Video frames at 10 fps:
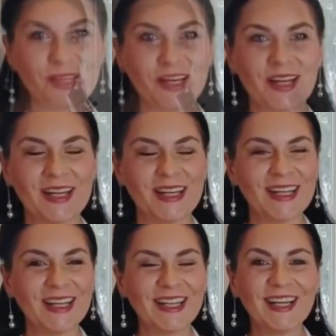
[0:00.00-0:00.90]

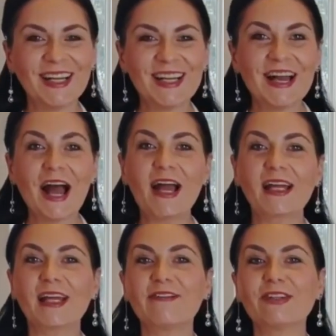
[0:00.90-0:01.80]

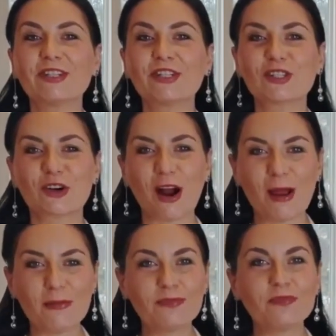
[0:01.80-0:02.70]
I can't even
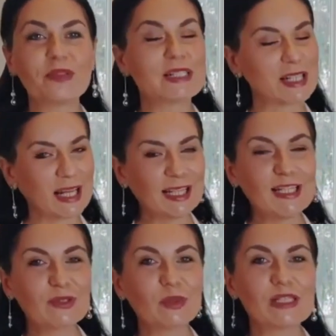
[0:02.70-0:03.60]
describe. Slightly
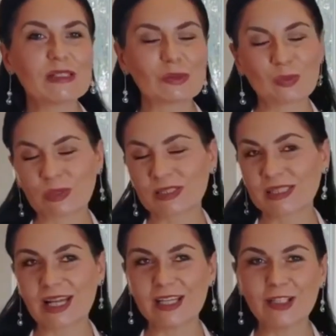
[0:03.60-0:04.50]
sweet,
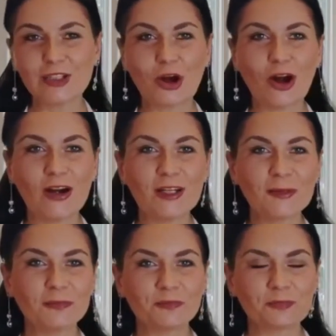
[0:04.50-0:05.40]
slightly tart,
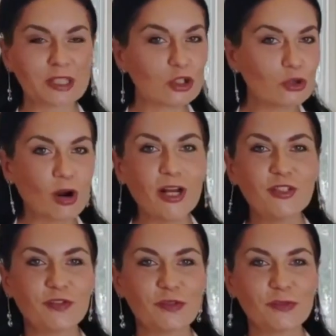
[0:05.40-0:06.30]

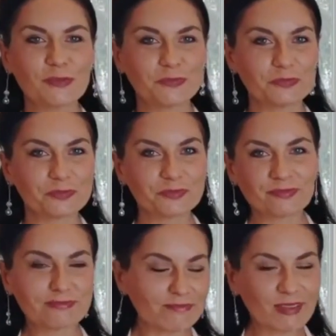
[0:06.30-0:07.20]
crunch from
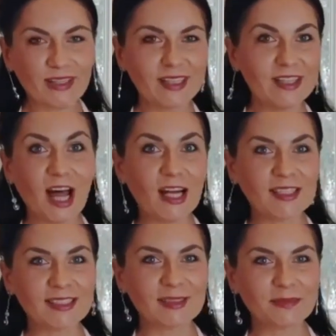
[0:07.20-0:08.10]

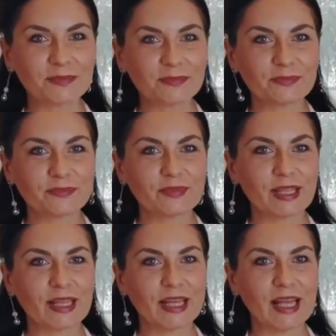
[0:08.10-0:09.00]
nuts,
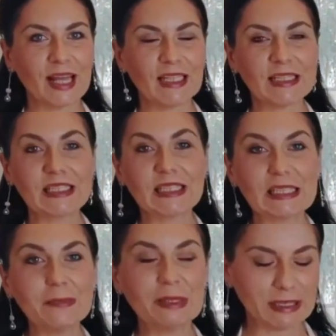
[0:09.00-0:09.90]
and
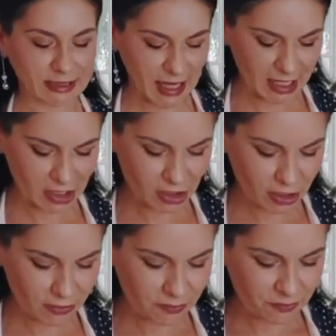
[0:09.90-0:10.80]
creamy
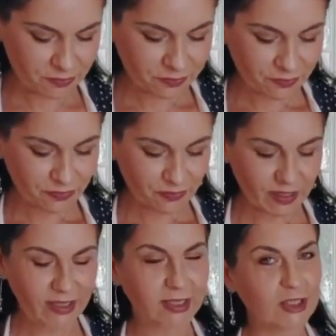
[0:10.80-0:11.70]
texture.
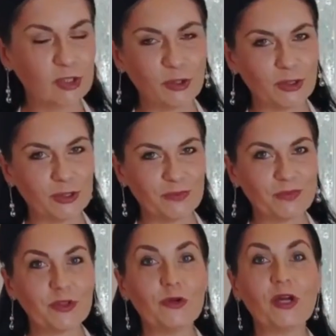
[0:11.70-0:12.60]
It's so good.
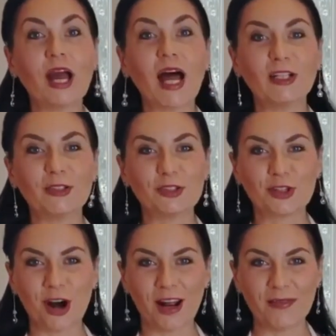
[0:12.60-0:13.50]
You got to
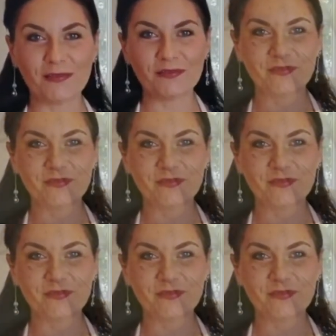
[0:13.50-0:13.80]
try.